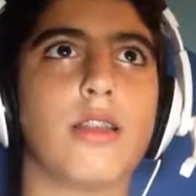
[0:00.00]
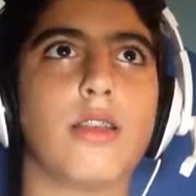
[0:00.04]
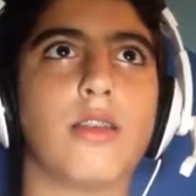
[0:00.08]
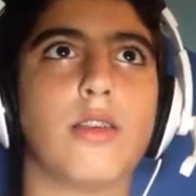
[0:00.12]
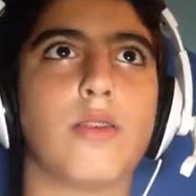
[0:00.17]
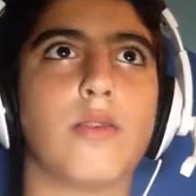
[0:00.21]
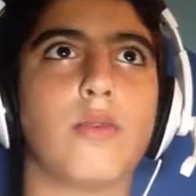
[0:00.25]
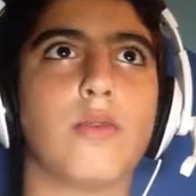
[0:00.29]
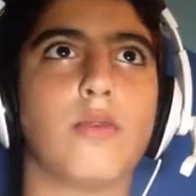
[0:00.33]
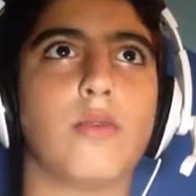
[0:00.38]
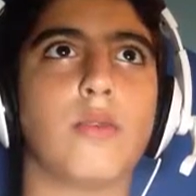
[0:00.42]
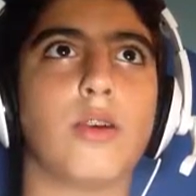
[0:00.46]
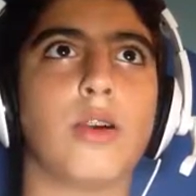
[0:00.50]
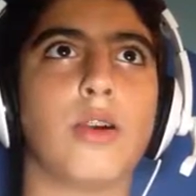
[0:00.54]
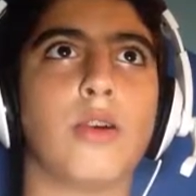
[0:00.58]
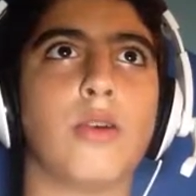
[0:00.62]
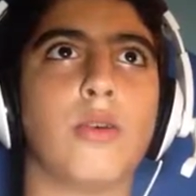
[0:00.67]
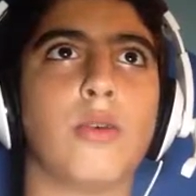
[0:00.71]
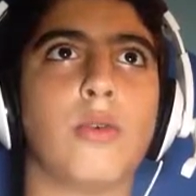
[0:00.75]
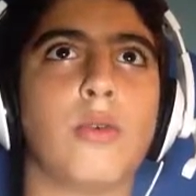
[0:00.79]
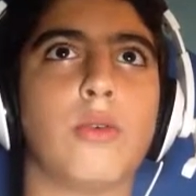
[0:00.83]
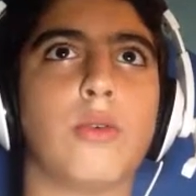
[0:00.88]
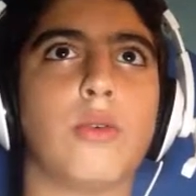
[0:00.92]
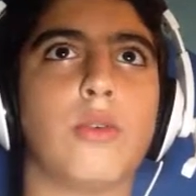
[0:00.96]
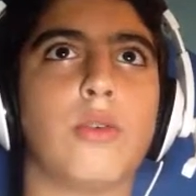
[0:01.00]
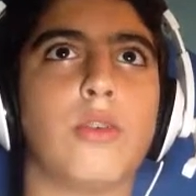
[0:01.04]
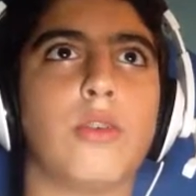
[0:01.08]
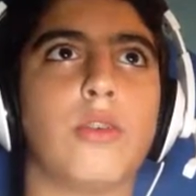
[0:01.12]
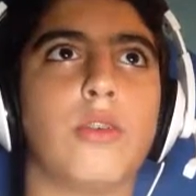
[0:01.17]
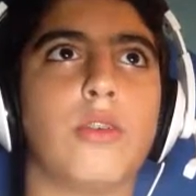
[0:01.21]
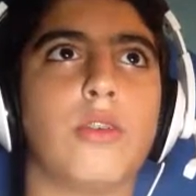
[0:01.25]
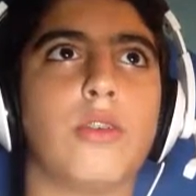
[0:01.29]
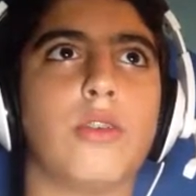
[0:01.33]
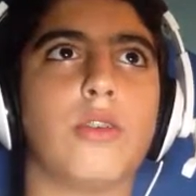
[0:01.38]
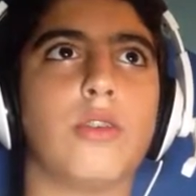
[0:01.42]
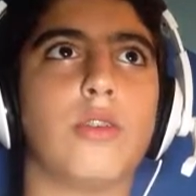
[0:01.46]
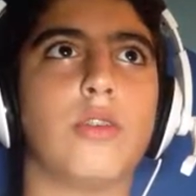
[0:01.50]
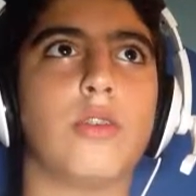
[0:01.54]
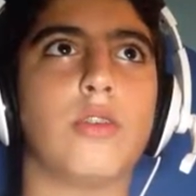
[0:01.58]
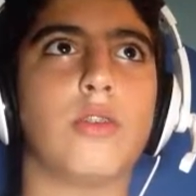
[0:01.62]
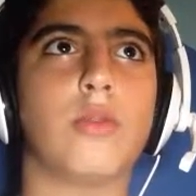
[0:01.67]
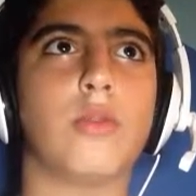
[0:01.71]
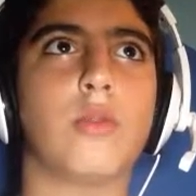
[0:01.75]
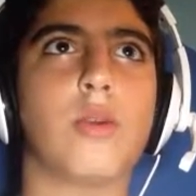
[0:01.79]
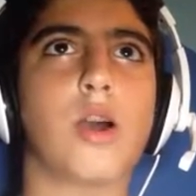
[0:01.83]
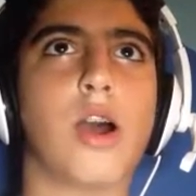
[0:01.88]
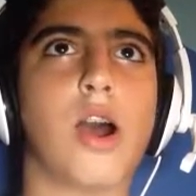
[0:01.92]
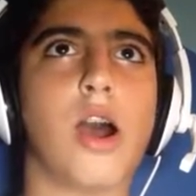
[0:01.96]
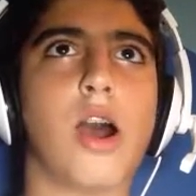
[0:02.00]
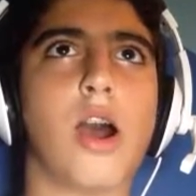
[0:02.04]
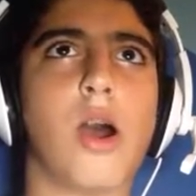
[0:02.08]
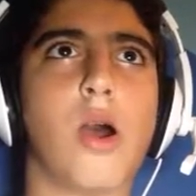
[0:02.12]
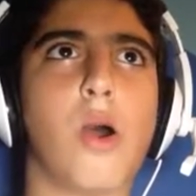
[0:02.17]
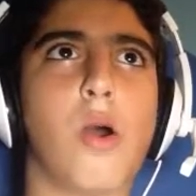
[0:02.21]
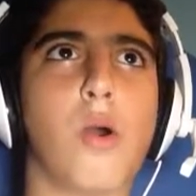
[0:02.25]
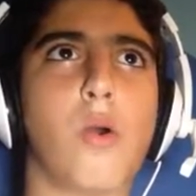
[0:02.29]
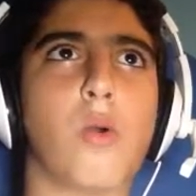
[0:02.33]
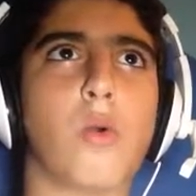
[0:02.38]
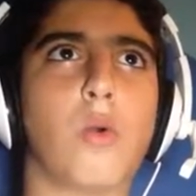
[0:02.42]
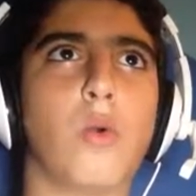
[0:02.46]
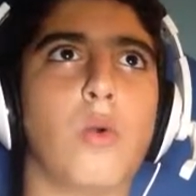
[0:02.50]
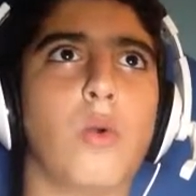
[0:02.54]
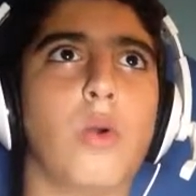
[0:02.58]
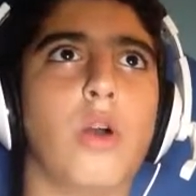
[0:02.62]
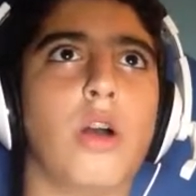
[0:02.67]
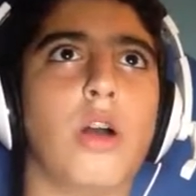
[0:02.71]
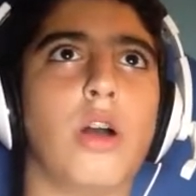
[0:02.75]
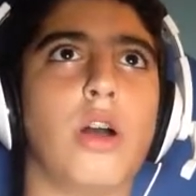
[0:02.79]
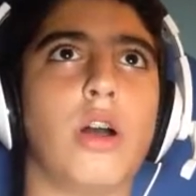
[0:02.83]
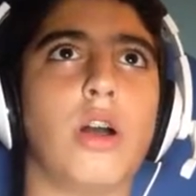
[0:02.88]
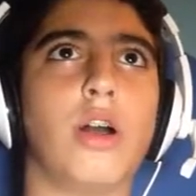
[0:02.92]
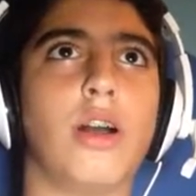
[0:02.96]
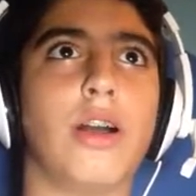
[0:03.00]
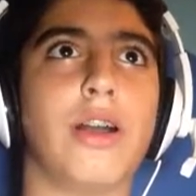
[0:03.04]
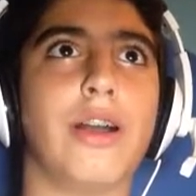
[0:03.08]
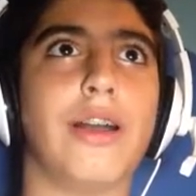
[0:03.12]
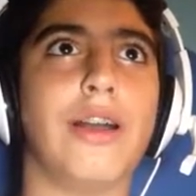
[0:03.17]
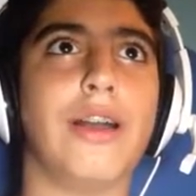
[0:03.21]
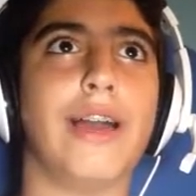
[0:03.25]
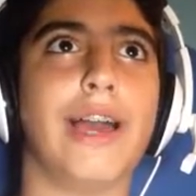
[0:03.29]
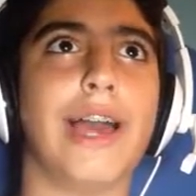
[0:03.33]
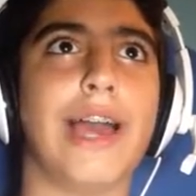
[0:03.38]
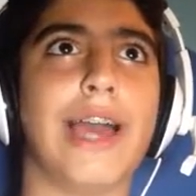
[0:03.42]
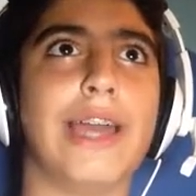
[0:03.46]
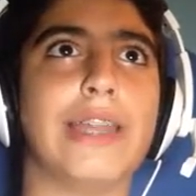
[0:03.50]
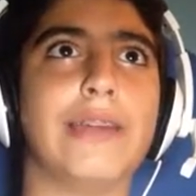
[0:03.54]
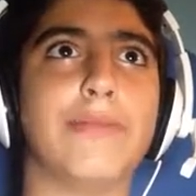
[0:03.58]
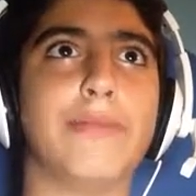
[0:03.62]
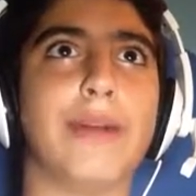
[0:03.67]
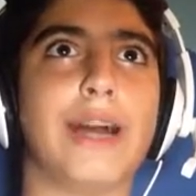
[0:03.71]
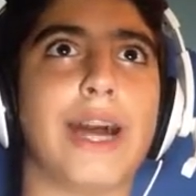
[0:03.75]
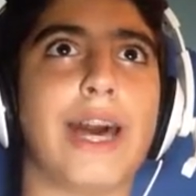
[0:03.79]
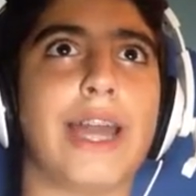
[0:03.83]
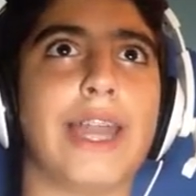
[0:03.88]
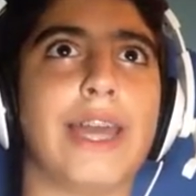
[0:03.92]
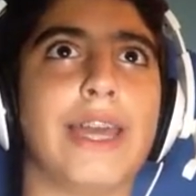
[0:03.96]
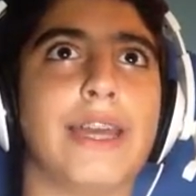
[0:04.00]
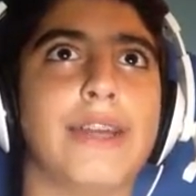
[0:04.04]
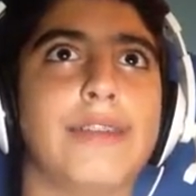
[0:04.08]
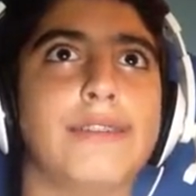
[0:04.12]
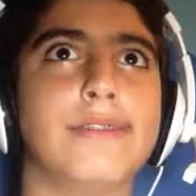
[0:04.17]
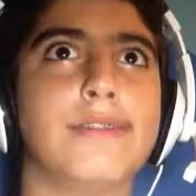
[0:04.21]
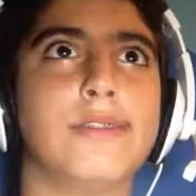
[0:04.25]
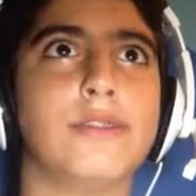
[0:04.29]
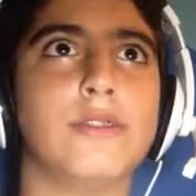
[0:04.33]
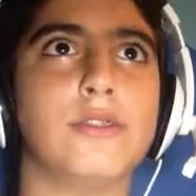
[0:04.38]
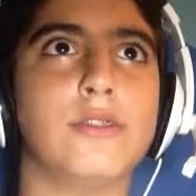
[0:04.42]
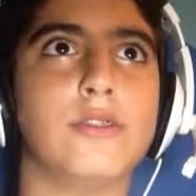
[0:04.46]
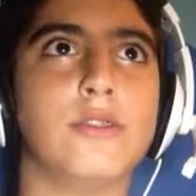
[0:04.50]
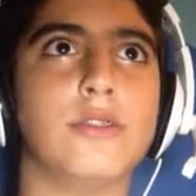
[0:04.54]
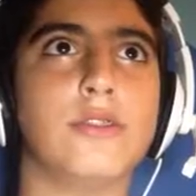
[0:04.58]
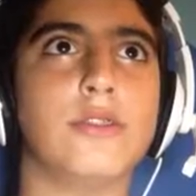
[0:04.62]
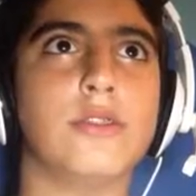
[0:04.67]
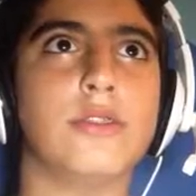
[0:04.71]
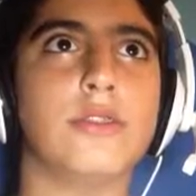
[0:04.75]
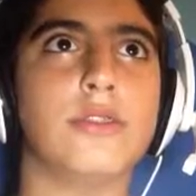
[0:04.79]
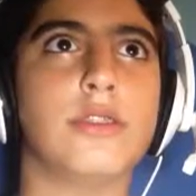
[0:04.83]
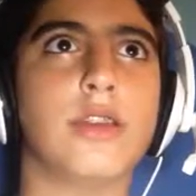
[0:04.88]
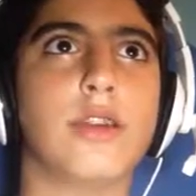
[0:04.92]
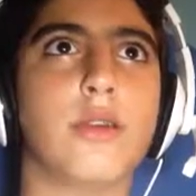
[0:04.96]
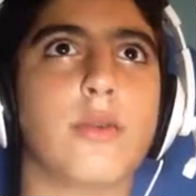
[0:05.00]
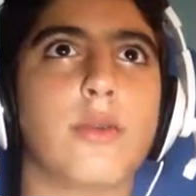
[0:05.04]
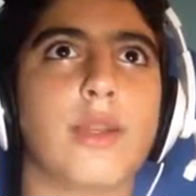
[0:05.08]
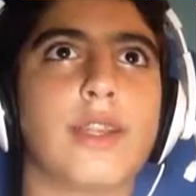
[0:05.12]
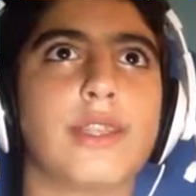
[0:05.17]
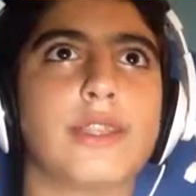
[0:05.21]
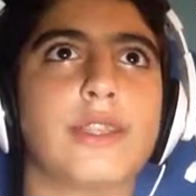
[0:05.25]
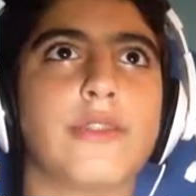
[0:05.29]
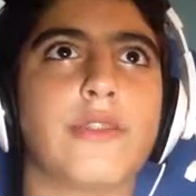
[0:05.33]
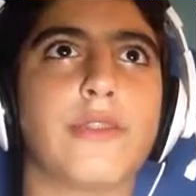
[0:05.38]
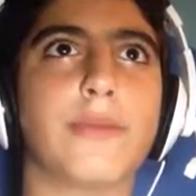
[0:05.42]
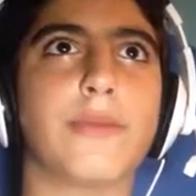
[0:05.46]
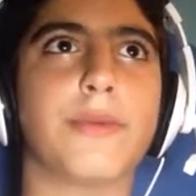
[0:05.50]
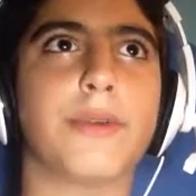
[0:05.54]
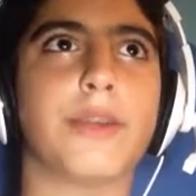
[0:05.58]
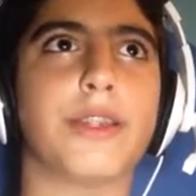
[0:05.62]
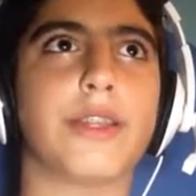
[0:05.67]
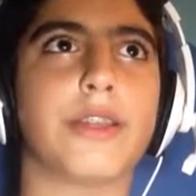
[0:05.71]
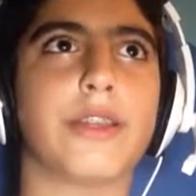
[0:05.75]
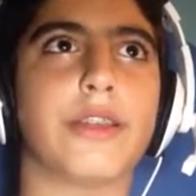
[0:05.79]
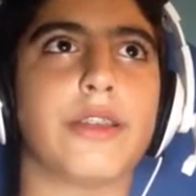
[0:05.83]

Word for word: Whoa! Whoa! Anybody? Where's everybody?